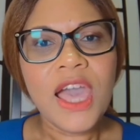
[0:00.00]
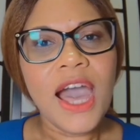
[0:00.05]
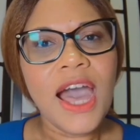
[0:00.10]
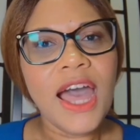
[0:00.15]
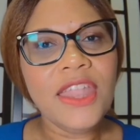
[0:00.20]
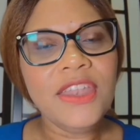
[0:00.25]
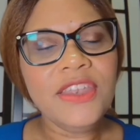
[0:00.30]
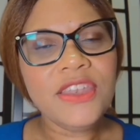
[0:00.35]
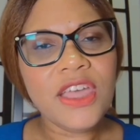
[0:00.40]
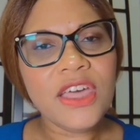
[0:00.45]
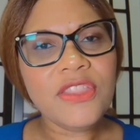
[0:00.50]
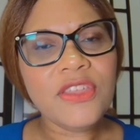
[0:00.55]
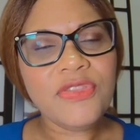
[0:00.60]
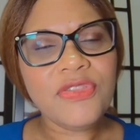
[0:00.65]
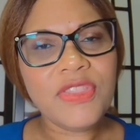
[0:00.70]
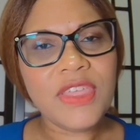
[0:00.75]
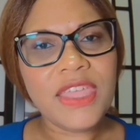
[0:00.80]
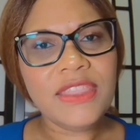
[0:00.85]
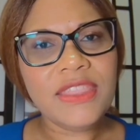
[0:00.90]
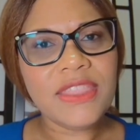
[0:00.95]
Another
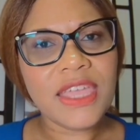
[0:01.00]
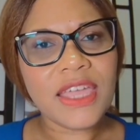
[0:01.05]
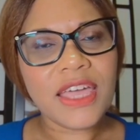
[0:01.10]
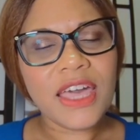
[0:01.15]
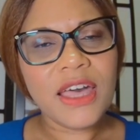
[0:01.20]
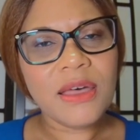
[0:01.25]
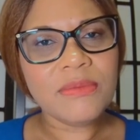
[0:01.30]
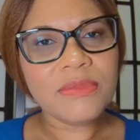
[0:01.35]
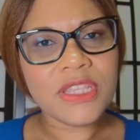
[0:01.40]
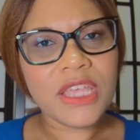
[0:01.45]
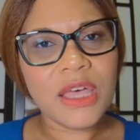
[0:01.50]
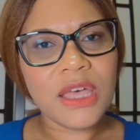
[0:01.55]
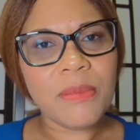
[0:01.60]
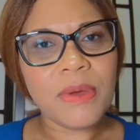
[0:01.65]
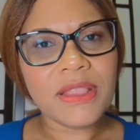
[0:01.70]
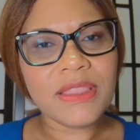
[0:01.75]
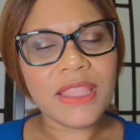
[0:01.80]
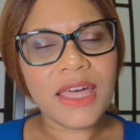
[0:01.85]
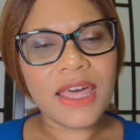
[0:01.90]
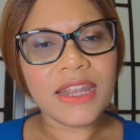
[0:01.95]
thing that comes up
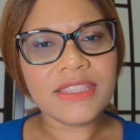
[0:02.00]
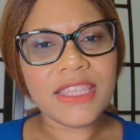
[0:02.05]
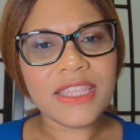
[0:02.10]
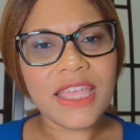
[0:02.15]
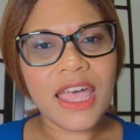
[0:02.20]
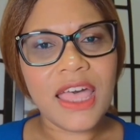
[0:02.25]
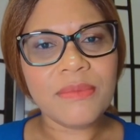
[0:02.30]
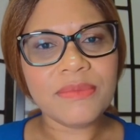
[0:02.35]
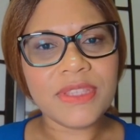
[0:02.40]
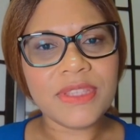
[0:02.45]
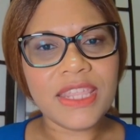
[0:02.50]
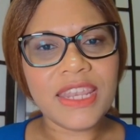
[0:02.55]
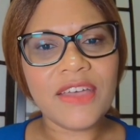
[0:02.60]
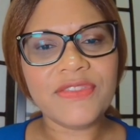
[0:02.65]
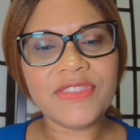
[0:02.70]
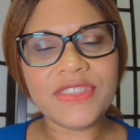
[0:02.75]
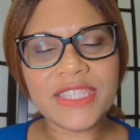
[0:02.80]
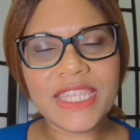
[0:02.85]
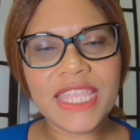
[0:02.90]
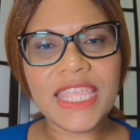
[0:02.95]
a lot of times, and
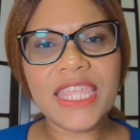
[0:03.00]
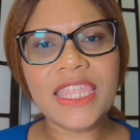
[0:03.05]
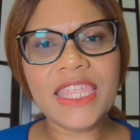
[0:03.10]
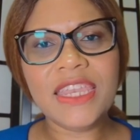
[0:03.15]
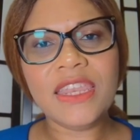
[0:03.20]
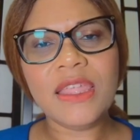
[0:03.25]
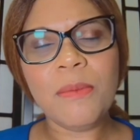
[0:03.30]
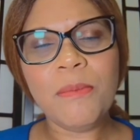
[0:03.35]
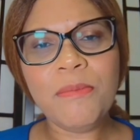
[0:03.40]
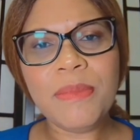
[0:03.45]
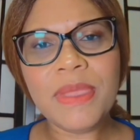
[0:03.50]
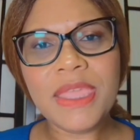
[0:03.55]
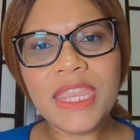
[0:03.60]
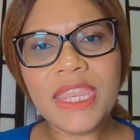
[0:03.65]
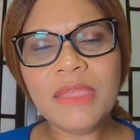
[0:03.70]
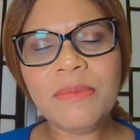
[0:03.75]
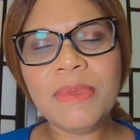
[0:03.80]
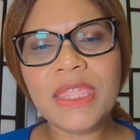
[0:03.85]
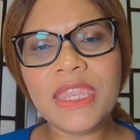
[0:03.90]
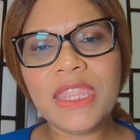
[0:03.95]
I've seen
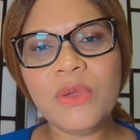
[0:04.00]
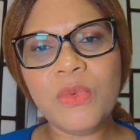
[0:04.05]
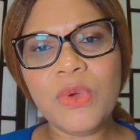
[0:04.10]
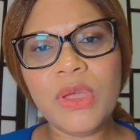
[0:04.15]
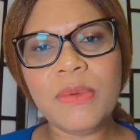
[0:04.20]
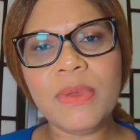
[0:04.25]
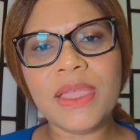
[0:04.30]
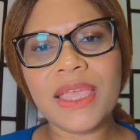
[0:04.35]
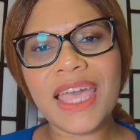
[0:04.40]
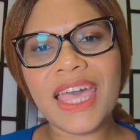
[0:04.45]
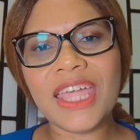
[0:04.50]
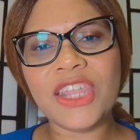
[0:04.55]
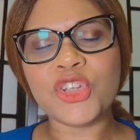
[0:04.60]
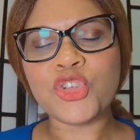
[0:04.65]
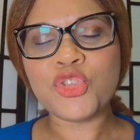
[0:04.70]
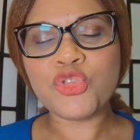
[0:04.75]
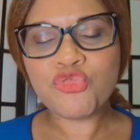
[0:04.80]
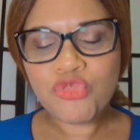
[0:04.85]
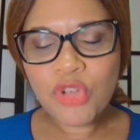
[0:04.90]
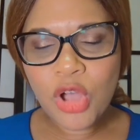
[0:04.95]
many, many women kind of
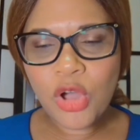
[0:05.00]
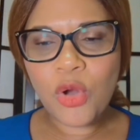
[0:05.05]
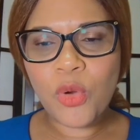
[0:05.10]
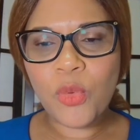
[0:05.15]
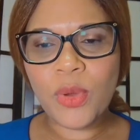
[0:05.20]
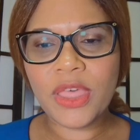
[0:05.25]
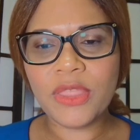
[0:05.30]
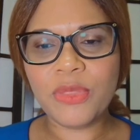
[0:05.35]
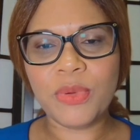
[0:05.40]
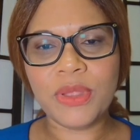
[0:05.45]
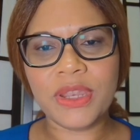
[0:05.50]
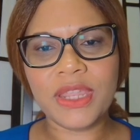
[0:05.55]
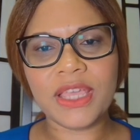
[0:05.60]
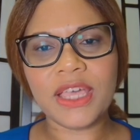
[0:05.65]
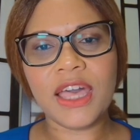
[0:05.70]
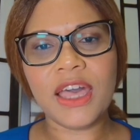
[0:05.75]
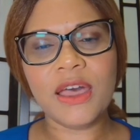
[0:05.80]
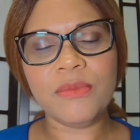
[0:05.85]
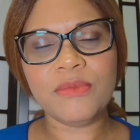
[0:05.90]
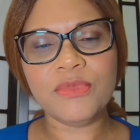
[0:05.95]
struggle with when it
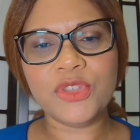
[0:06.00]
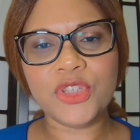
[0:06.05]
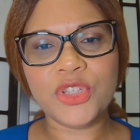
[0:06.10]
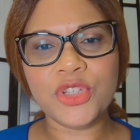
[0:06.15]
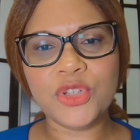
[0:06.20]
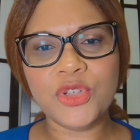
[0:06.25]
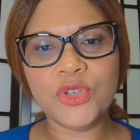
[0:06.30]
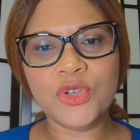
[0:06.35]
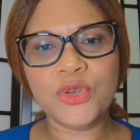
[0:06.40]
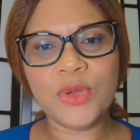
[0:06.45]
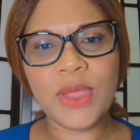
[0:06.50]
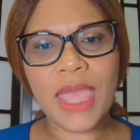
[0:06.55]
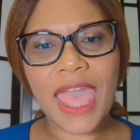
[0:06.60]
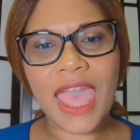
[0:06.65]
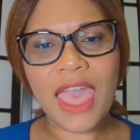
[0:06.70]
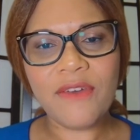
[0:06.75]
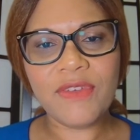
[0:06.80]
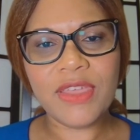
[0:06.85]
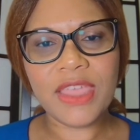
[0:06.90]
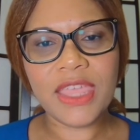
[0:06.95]
comes to
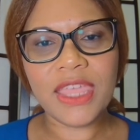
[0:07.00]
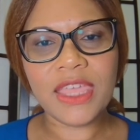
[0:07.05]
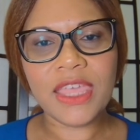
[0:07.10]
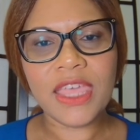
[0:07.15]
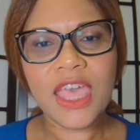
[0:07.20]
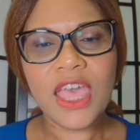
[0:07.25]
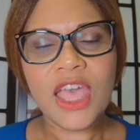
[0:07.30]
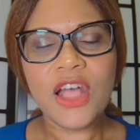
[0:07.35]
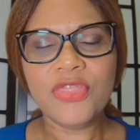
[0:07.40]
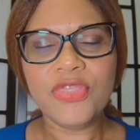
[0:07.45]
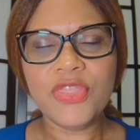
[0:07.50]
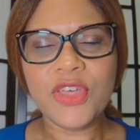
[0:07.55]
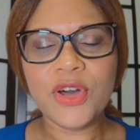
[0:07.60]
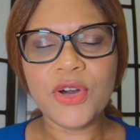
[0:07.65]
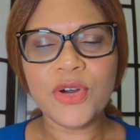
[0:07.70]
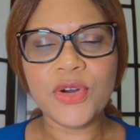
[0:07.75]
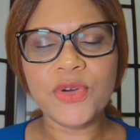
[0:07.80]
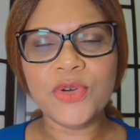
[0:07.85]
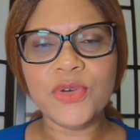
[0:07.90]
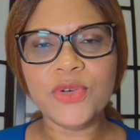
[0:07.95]
having
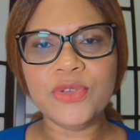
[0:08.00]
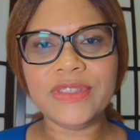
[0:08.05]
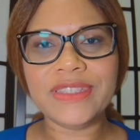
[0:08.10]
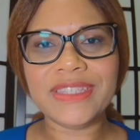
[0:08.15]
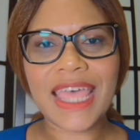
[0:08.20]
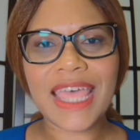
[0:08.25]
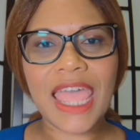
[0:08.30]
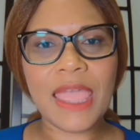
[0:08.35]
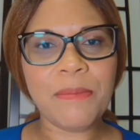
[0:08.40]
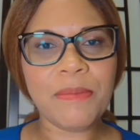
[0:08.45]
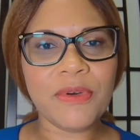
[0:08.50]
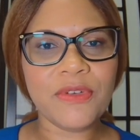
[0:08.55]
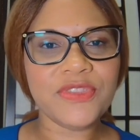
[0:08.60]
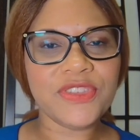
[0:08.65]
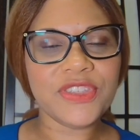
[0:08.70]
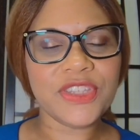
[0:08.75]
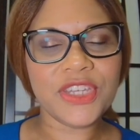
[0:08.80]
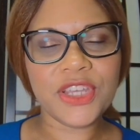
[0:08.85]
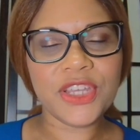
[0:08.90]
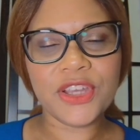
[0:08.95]
those type of
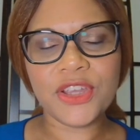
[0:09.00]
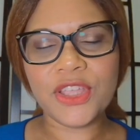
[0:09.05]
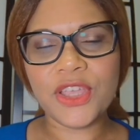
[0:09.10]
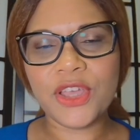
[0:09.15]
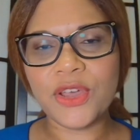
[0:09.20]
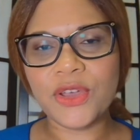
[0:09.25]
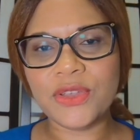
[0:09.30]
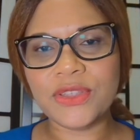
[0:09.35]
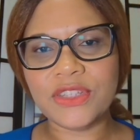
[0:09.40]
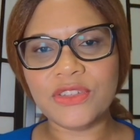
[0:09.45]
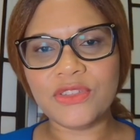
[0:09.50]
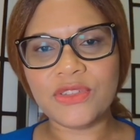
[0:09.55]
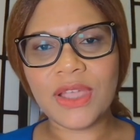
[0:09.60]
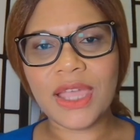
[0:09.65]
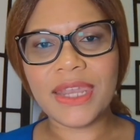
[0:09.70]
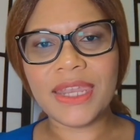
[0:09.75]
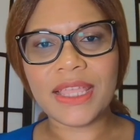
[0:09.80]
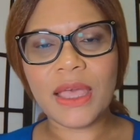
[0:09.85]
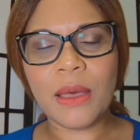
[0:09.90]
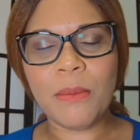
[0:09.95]
scenarios and
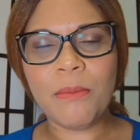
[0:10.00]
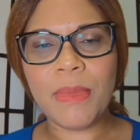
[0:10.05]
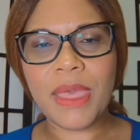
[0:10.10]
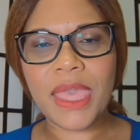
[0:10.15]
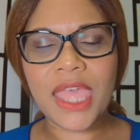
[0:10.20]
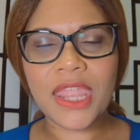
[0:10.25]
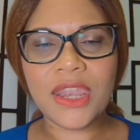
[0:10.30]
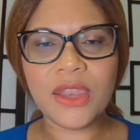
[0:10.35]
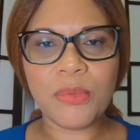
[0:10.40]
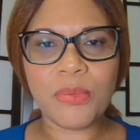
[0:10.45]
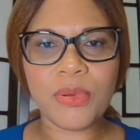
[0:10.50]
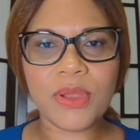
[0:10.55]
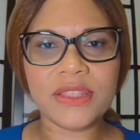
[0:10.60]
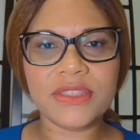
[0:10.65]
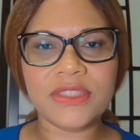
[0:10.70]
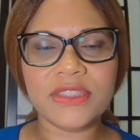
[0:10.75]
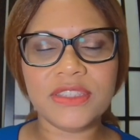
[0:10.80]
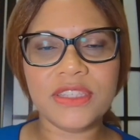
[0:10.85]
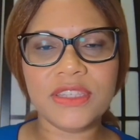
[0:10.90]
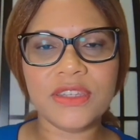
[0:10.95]
trying to command a
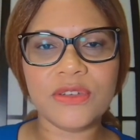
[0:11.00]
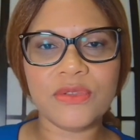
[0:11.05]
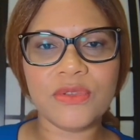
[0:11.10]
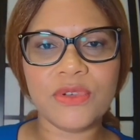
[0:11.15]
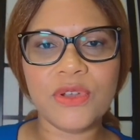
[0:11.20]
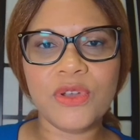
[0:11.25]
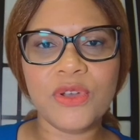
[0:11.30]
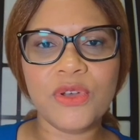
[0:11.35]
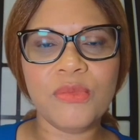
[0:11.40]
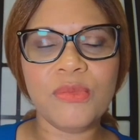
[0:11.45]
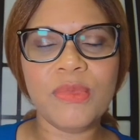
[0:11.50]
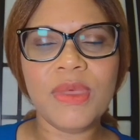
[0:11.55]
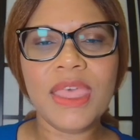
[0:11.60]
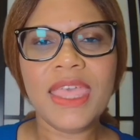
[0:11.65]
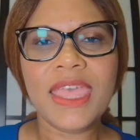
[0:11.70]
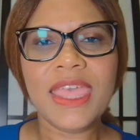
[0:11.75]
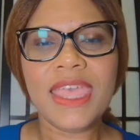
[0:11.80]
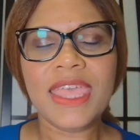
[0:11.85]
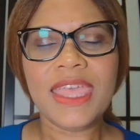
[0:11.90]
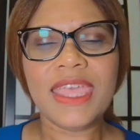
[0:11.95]
presence in the room,
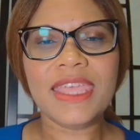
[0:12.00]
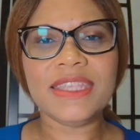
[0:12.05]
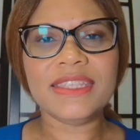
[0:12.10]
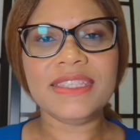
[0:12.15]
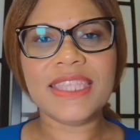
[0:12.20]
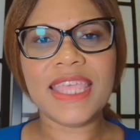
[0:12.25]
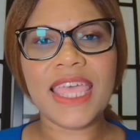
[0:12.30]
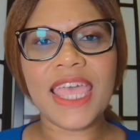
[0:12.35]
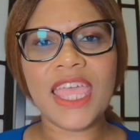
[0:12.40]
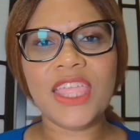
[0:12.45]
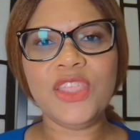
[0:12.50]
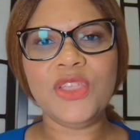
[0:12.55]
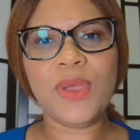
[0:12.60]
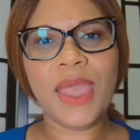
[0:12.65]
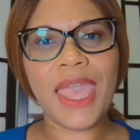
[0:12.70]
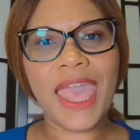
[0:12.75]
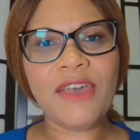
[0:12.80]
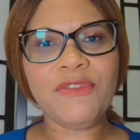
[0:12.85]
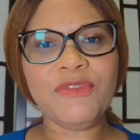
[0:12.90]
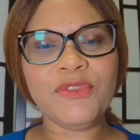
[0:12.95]
is that you
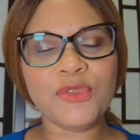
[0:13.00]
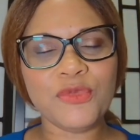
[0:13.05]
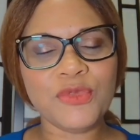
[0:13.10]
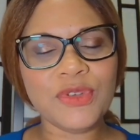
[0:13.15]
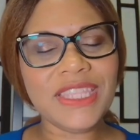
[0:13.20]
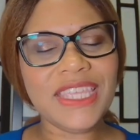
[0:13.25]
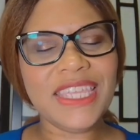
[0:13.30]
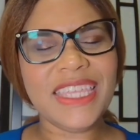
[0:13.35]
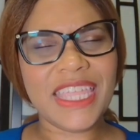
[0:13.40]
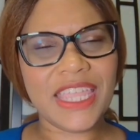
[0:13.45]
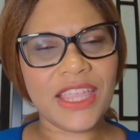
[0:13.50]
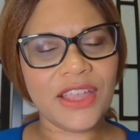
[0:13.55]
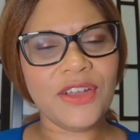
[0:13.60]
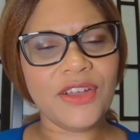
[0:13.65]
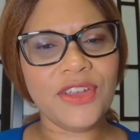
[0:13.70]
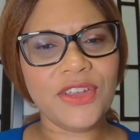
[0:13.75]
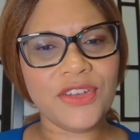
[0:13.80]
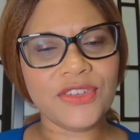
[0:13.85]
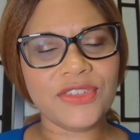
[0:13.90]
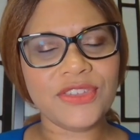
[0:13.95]
have to really
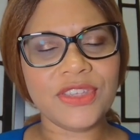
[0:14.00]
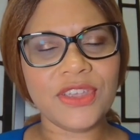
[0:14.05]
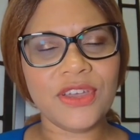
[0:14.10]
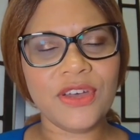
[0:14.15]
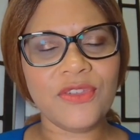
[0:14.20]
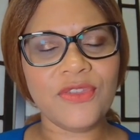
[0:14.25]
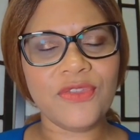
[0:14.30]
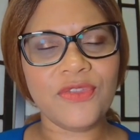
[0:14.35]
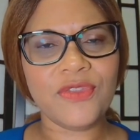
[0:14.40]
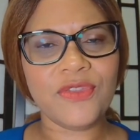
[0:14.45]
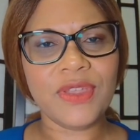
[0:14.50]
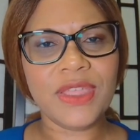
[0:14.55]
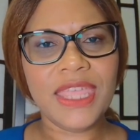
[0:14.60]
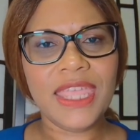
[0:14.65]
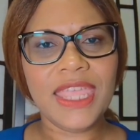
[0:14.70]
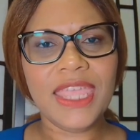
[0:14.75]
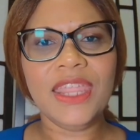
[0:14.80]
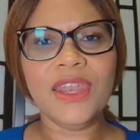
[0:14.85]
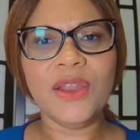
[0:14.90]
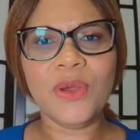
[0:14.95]
carry yourself
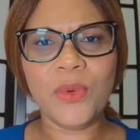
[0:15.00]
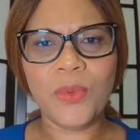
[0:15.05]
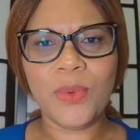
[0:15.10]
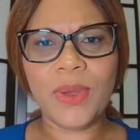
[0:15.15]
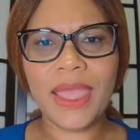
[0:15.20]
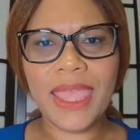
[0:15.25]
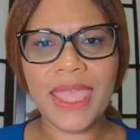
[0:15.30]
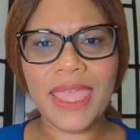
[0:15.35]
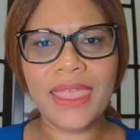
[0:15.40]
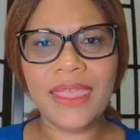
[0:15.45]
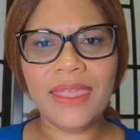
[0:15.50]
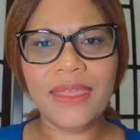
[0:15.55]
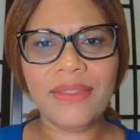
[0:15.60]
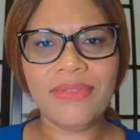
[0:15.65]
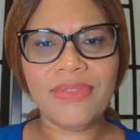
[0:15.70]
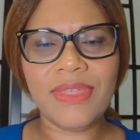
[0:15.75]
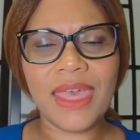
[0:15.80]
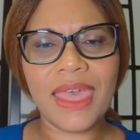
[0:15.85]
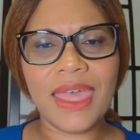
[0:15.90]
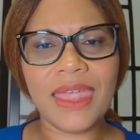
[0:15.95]
in a way
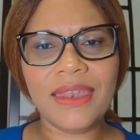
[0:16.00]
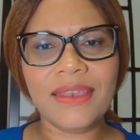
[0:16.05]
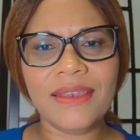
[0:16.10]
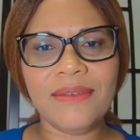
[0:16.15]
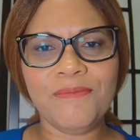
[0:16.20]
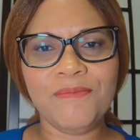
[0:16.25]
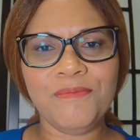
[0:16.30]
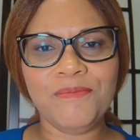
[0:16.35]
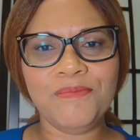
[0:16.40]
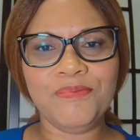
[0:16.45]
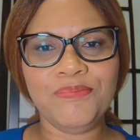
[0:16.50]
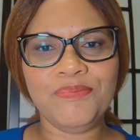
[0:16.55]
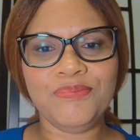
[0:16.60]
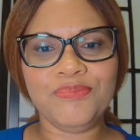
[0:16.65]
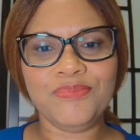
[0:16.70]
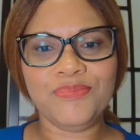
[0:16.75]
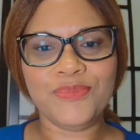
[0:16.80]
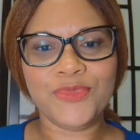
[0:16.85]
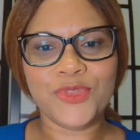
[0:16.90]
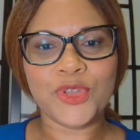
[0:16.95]
that
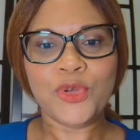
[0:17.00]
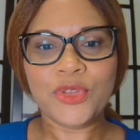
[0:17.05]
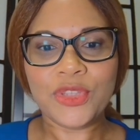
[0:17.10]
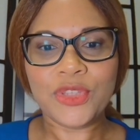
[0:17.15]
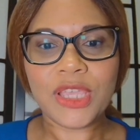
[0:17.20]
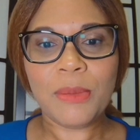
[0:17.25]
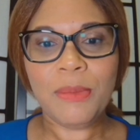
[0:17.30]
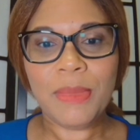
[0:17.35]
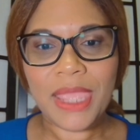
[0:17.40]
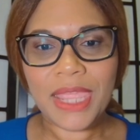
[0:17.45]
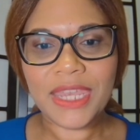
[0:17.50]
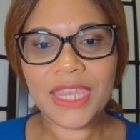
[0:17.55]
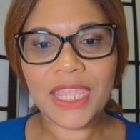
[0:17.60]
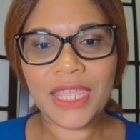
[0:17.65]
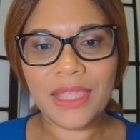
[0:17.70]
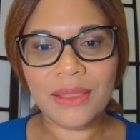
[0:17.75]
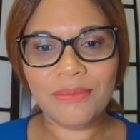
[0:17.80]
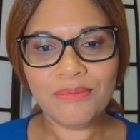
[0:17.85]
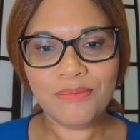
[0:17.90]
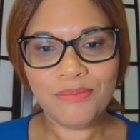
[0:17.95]
shows a
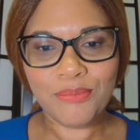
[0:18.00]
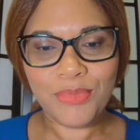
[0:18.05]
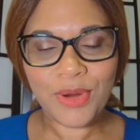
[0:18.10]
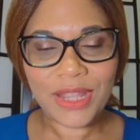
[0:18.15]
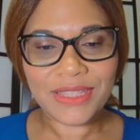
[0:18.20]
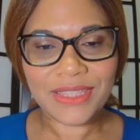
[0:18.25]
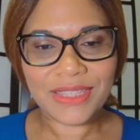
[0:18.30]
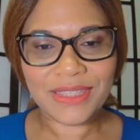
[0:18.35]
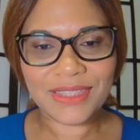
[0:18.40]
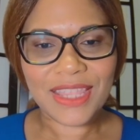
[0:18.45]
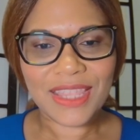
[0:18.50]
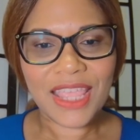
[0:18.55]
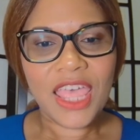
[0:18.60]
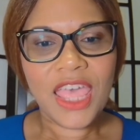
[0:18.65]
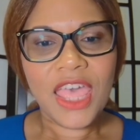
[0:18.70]
commanding presence.